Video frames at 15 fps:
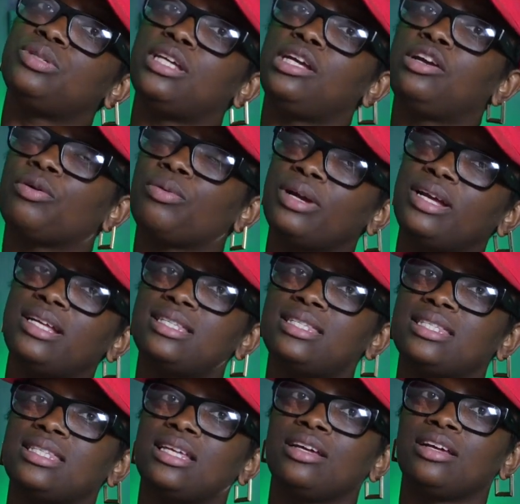
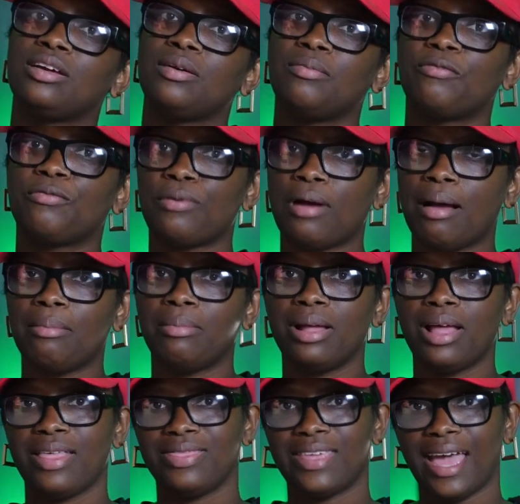decrease from
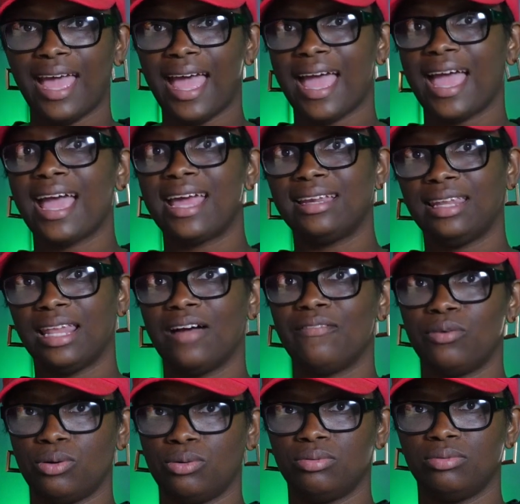the ad
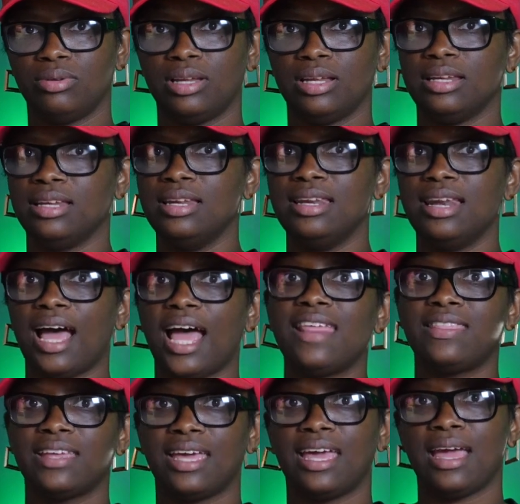level,
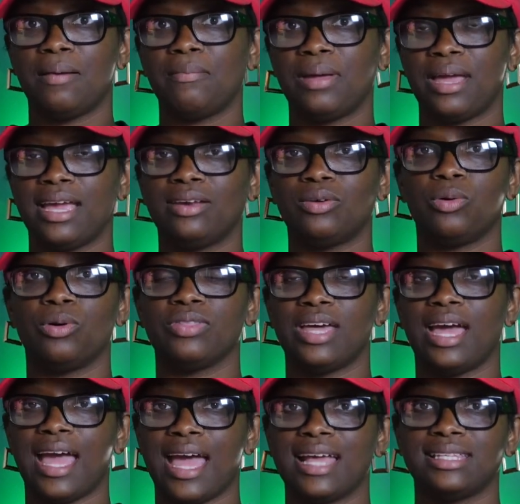not the campaign or
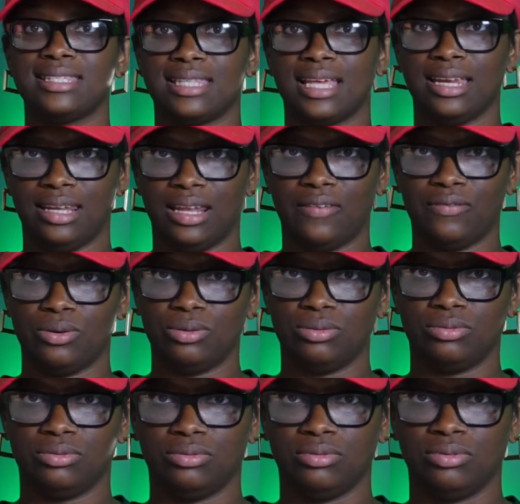the ad set
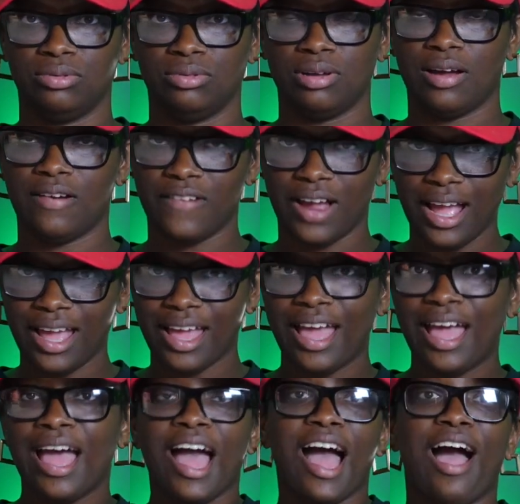level. All right.
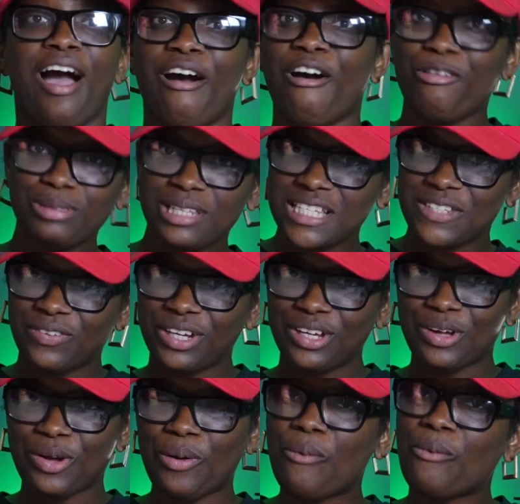I hope this
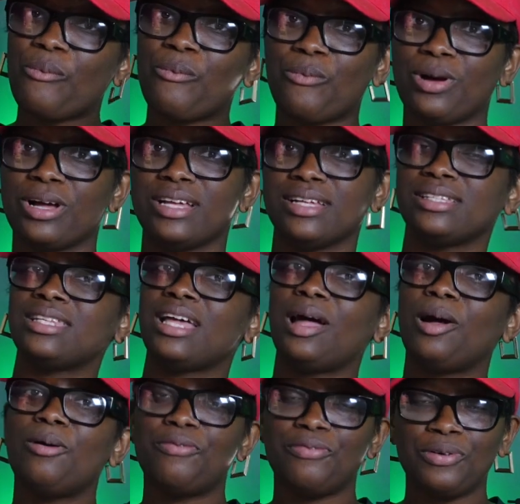video was
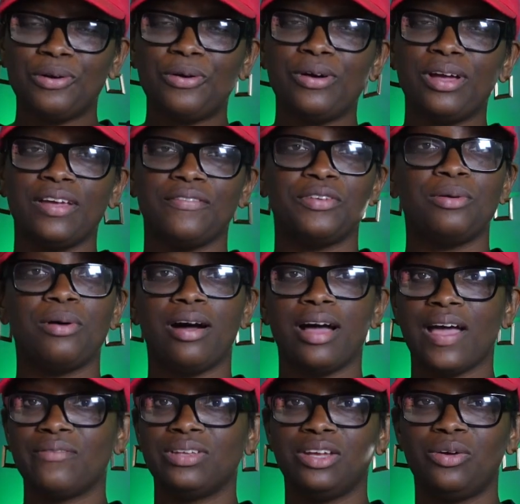helpful. If you all
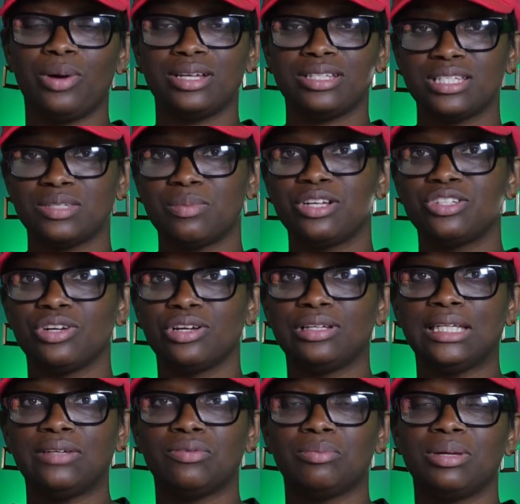have any questions, make sure
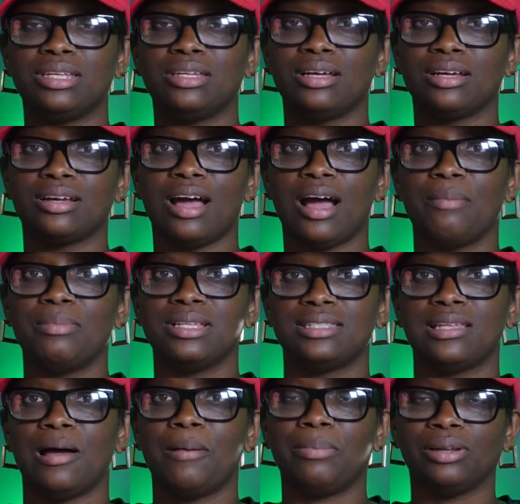you leave them in the comments
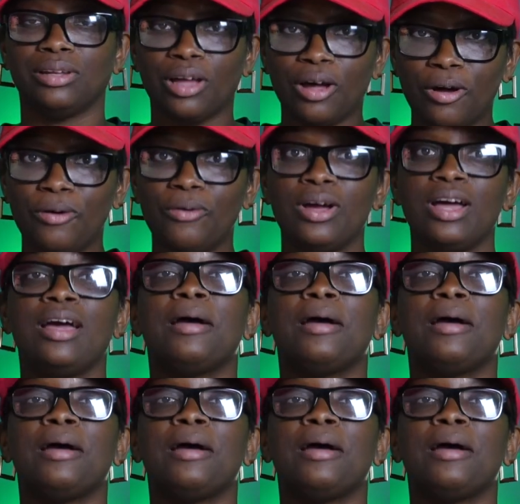down below.